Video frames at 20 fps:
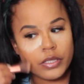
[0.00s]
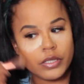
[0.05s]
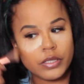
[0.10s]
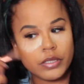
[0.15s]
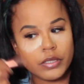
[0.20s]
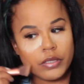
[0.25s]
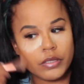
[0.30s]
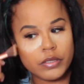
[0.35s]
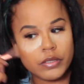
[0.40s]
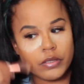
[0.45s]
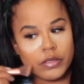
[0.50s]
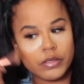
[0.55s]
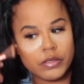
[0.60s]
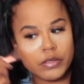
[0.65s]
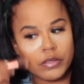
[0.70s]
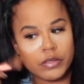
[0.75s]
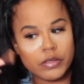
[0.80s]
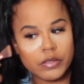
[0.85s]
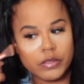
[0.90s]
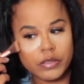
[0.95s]

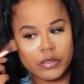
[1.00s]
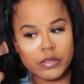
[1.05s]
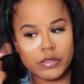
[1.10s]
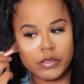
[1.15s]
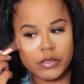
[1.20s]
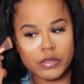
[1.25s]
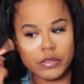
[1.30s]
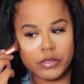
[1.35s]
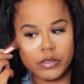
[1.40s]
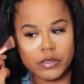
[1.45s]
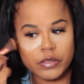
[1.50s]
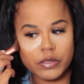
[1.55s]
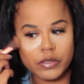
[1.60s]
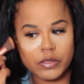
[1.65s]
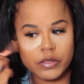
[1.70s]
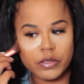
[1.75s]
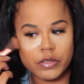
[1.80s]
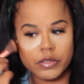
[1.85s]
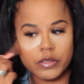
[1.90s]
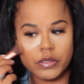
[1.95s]

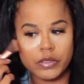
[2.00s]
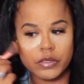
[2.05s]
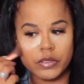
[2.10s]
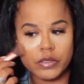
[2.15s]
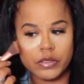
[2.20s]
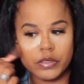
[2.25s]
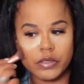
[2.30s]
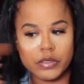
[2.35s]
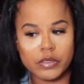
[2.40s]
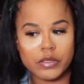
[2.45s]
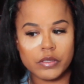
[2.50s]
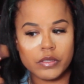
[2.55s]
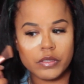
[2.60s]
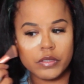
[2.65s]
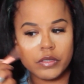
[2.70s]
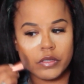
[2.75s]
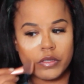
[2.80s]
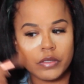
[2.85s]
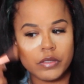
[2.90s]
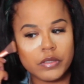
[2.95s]

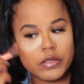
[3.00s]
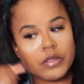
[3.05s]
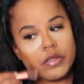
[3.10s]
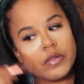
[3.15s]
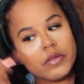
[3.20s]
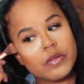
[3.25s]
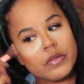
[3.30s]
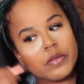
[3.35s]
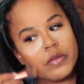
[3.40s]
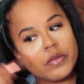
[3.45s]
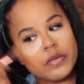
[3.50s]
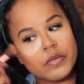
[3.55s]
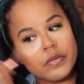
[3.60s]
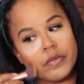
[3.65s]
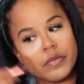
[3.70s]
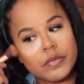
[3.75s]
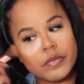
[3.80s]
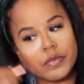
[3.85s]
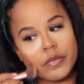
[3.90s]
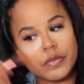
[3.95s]

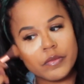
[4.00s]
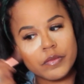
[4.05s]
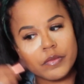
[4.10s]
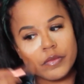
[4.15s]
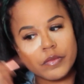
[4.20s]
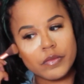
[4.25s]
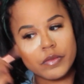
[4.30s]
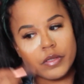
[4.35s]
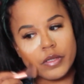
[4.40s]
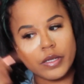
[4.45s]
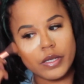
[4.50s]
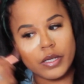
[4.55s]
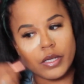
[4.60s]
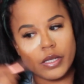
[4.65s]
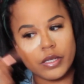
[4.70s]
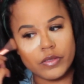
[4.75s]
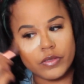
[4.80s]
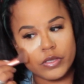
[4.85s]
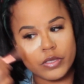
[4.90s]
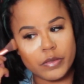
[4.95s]
No one is speaking in this clip.